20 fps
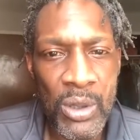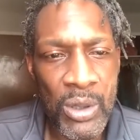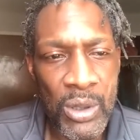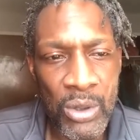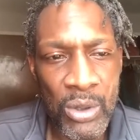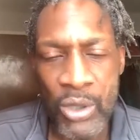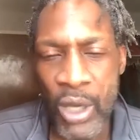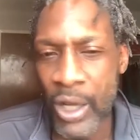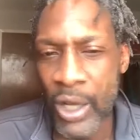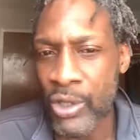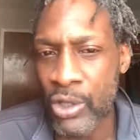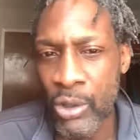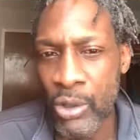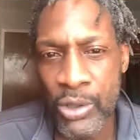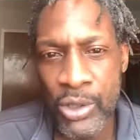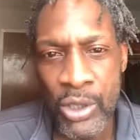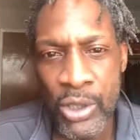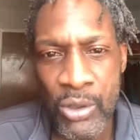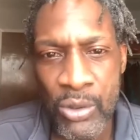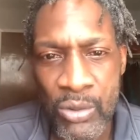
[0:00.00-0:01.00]
You got to do it,
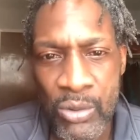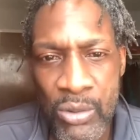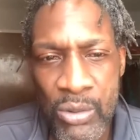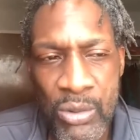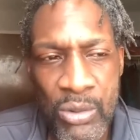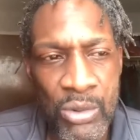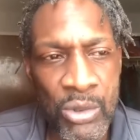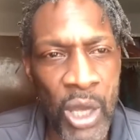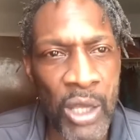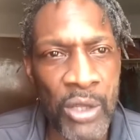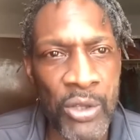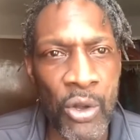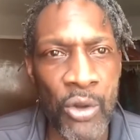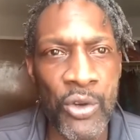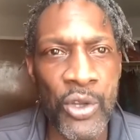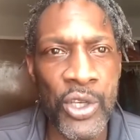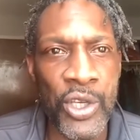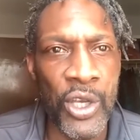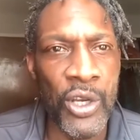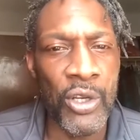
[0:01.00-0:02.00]
too. You got to learn
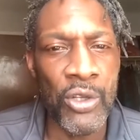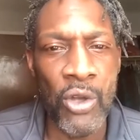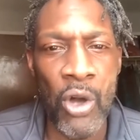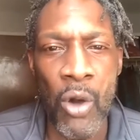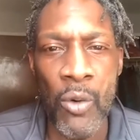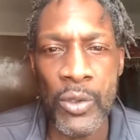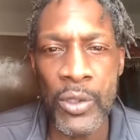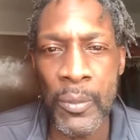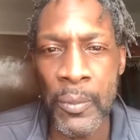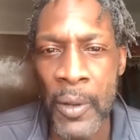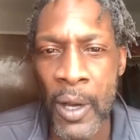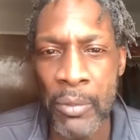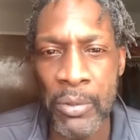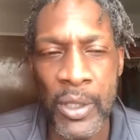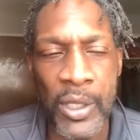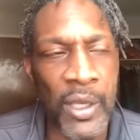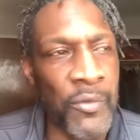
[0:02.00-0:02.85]
to get along with the public.